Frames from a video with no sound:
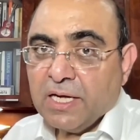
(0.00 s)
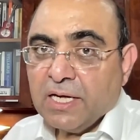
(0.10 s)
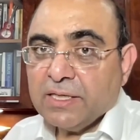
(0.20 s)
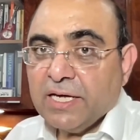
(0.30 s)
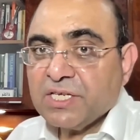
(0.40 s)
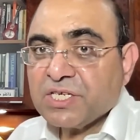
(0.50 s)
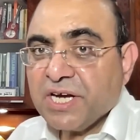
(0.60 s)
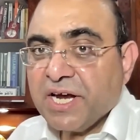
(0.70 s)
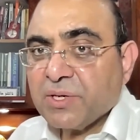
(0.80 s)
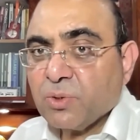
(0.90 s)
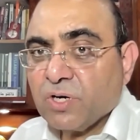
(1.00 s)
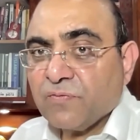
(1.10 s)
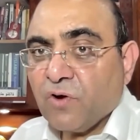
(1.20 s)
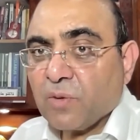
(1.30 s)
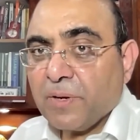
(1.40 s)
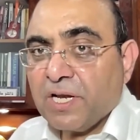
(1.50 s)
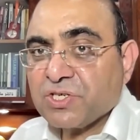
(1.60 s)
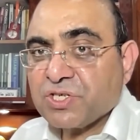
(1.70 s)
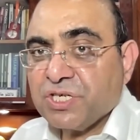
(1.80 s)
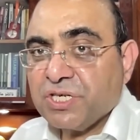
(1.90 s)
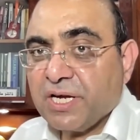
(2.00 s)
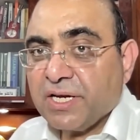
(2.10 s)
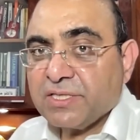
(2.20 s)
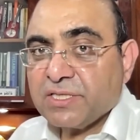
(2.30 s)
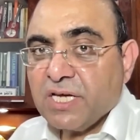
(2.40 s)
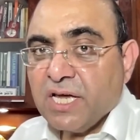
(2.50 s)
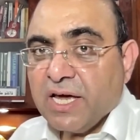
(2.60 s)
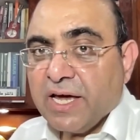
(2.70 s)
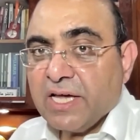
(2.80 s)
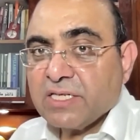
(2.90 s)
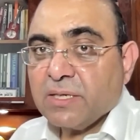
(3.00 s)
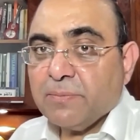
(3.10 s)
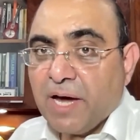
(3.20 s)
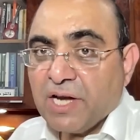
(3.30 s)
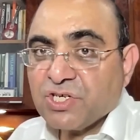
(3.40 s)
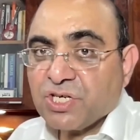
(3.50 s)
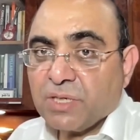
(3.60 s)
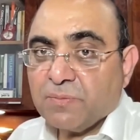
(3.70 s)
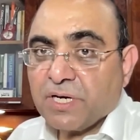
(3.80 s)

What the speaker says: Then statehood for Palestinians is mentioned,